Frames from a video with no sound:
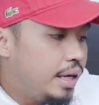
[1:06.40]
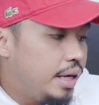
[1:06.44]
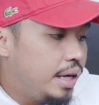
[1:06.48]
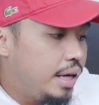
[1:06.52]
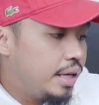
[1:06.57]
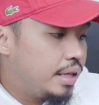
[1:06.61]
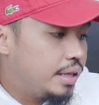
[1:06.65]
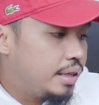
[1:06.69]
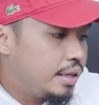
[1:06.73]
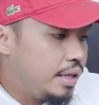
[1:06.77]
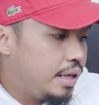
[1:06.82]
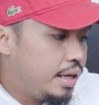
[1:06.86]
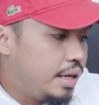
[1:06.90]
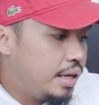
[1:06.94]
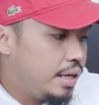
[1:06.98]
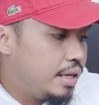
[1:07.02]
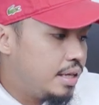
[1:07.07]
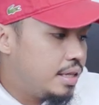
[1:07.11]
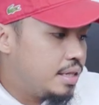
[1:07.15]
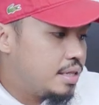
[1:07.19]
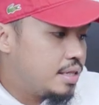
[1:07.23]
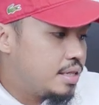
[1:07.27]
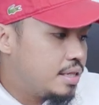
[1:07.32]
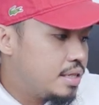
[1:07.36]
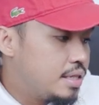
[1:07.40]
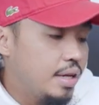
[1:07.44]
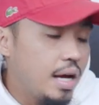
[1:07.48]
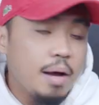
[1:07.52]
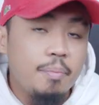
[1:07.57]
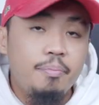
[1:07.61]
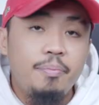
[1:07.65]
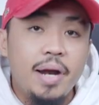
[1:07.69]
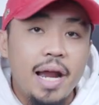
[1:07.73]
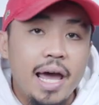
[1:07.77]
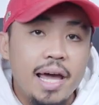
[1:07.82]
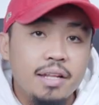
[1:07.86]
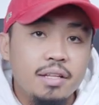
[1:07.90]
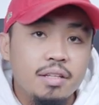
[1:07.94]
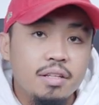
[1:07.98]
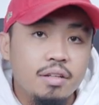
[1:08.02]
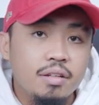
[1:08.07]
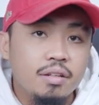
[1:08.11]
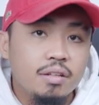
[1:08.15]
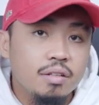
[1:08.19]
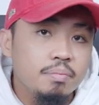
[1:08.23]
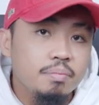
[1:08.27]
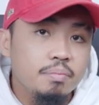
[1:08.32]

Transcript: It is a brand